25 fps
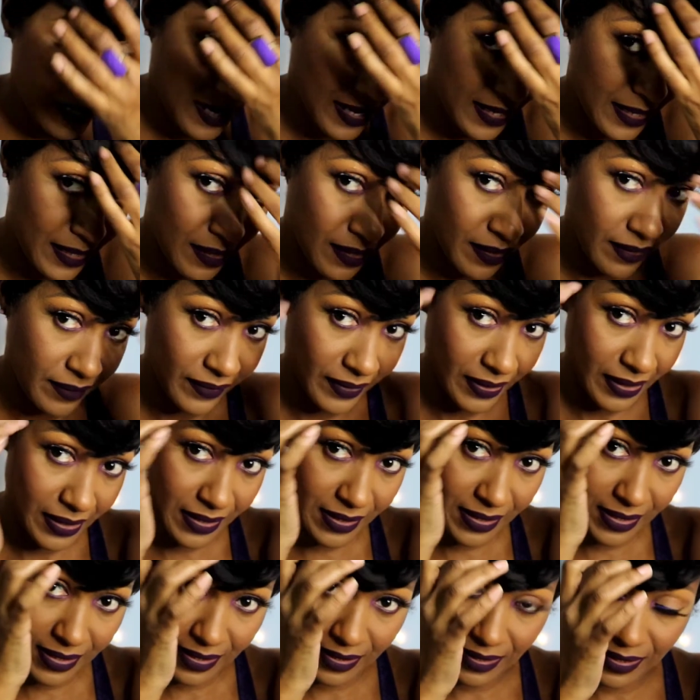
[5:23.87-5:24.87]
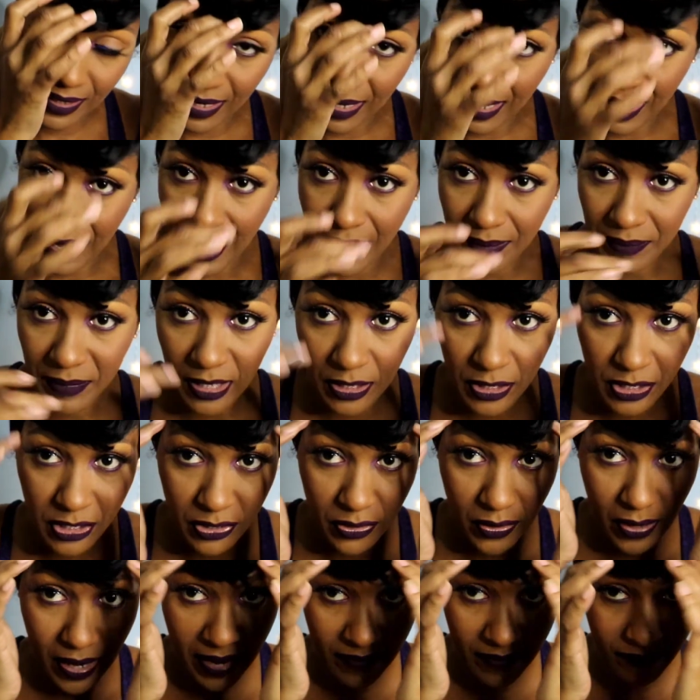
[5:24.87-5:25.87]
I love it. I'm not
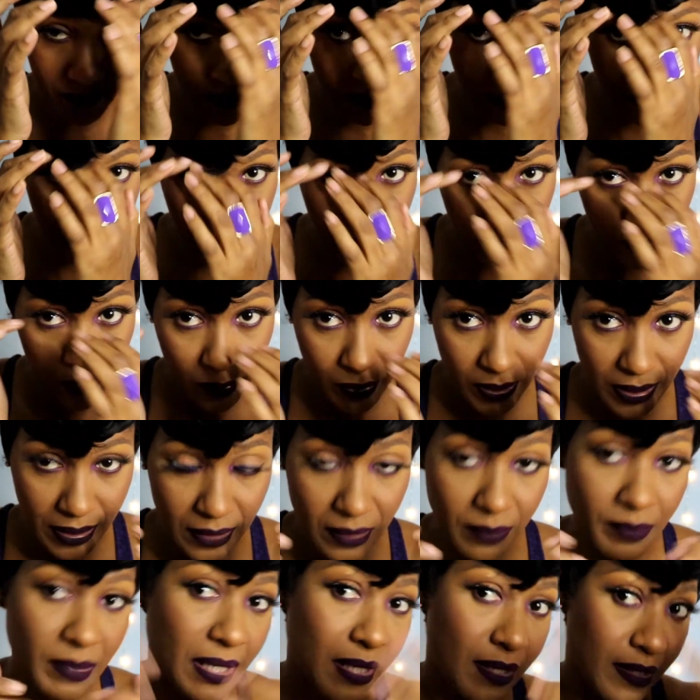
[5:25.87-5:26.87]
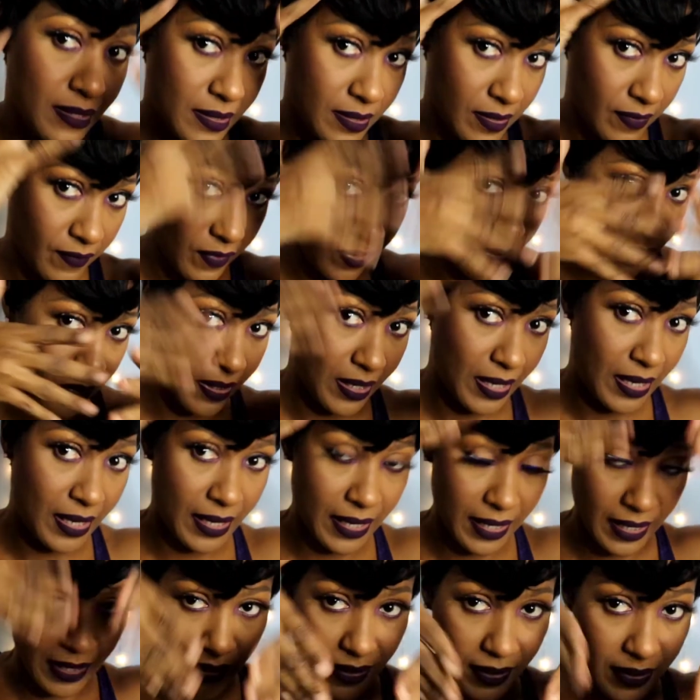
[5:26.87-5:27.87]
sure everybody will because of how the
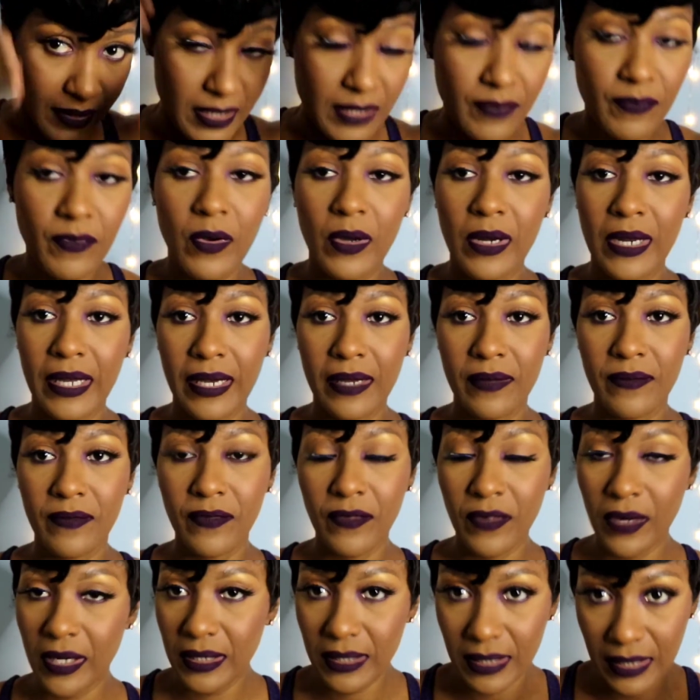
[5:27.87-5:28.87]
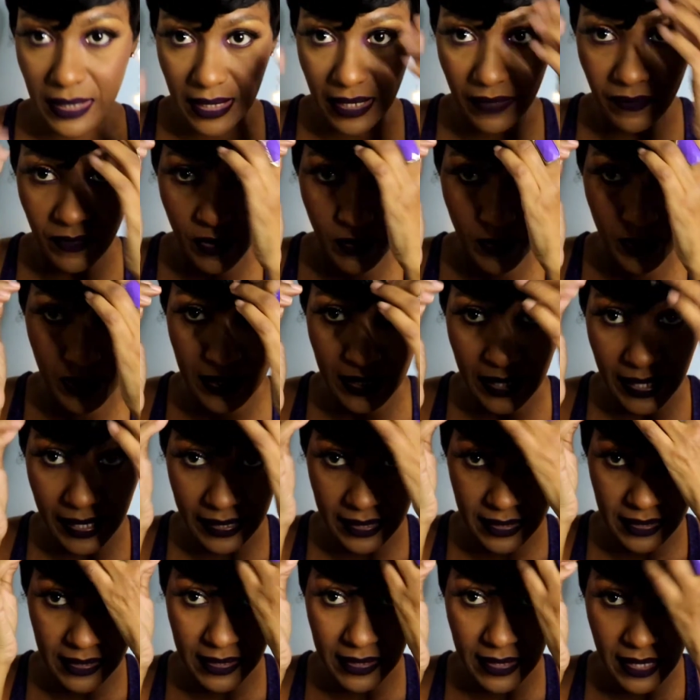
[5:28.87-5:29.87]
hair is falling in front. Not everyone
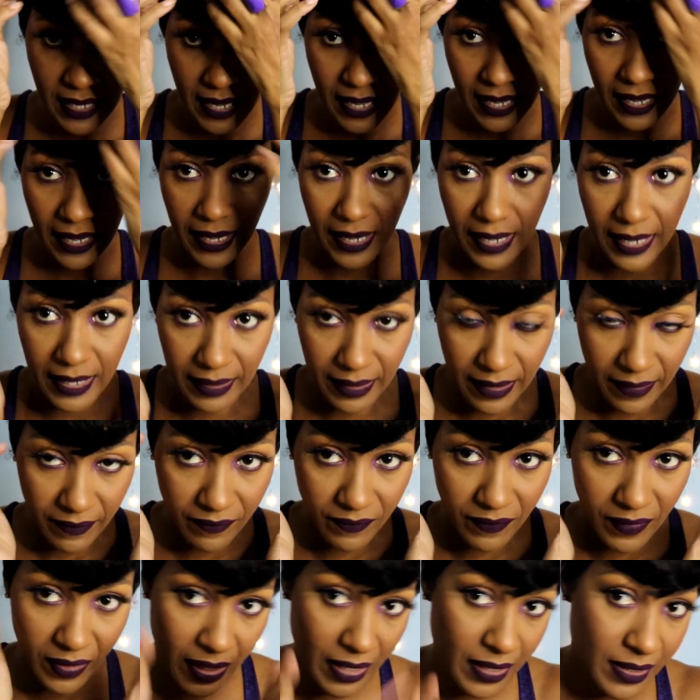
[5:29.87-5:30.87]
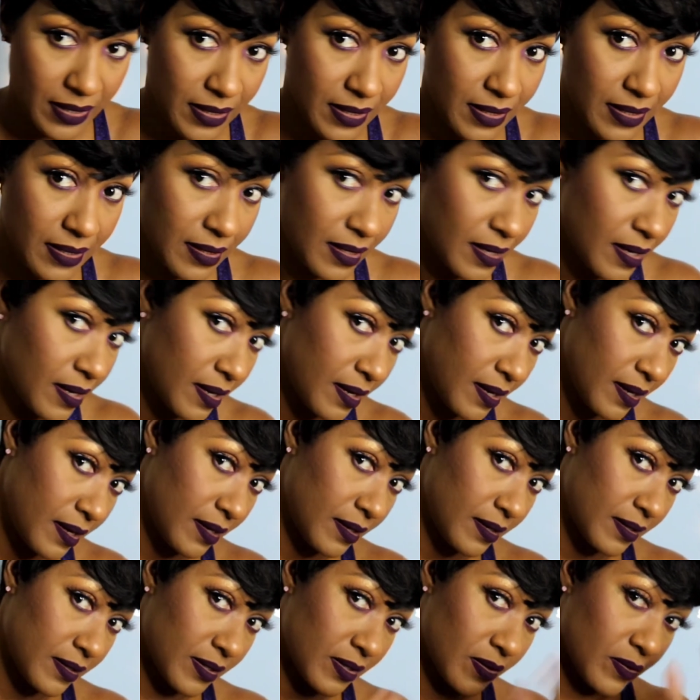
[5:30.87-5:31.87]
likes hair in their face.
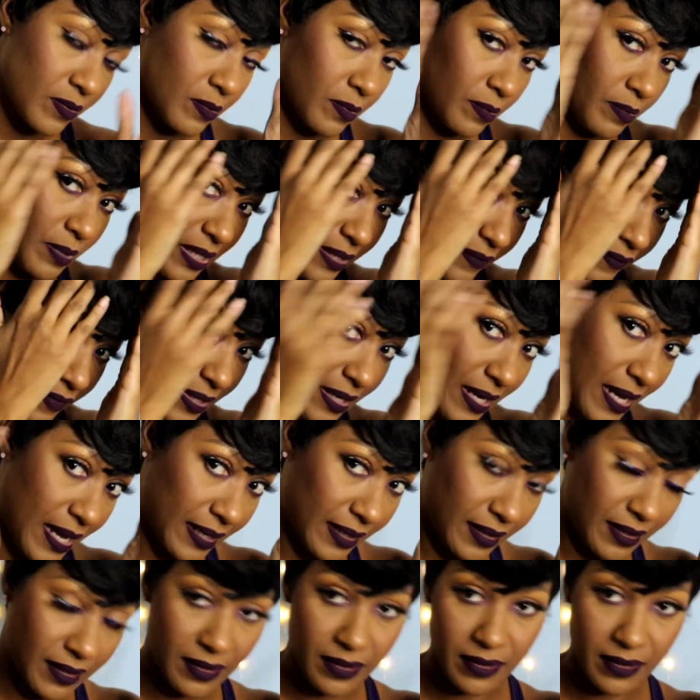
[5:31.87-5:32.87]
So, but if you like,